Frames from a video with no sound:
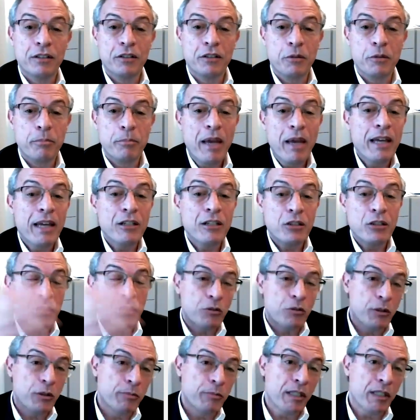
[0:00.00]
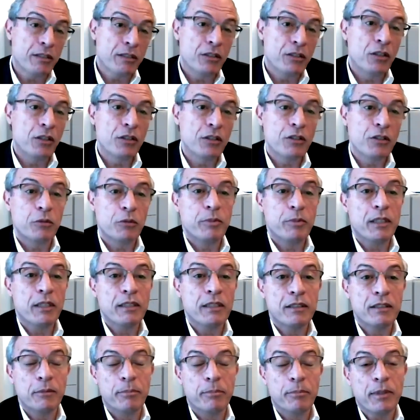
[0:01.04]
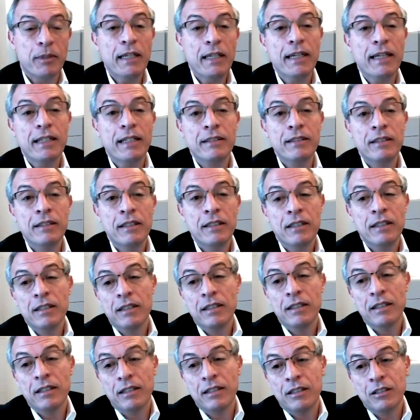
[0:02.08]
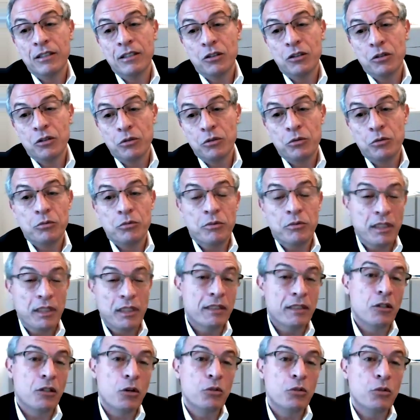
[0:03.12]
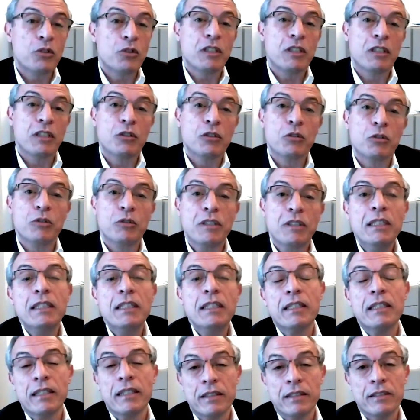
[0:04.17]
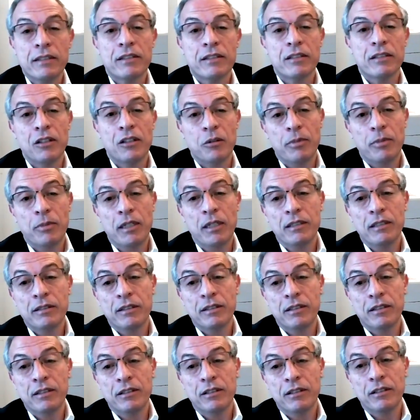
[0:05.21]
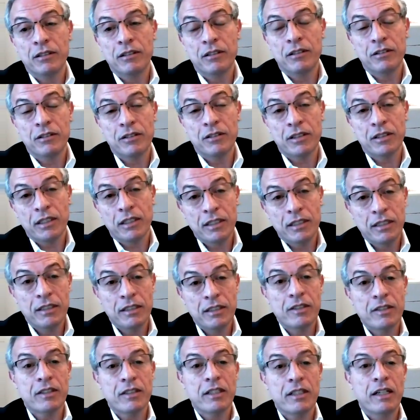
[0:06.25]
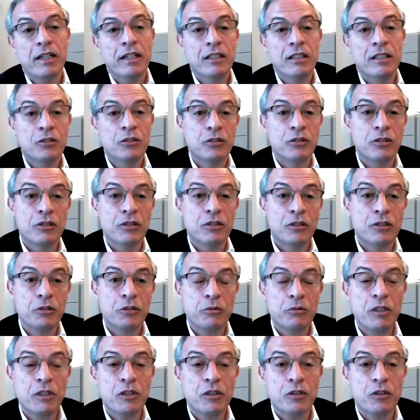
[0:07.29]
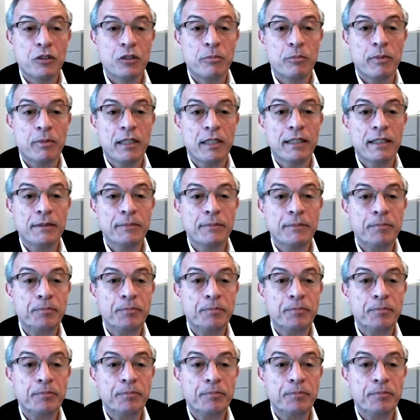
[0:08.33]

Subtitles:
manuscript that talks about the plan that goes into details about the study design or the research plan.